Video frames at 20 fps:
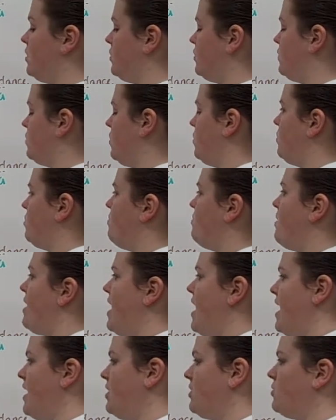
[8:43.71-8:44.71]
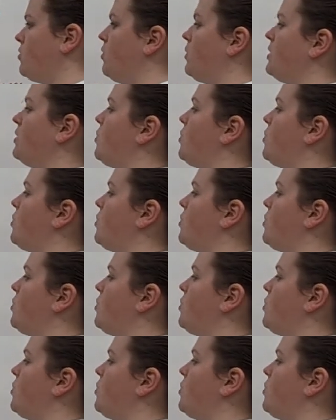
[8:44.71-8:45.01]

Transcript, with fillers: So the may is going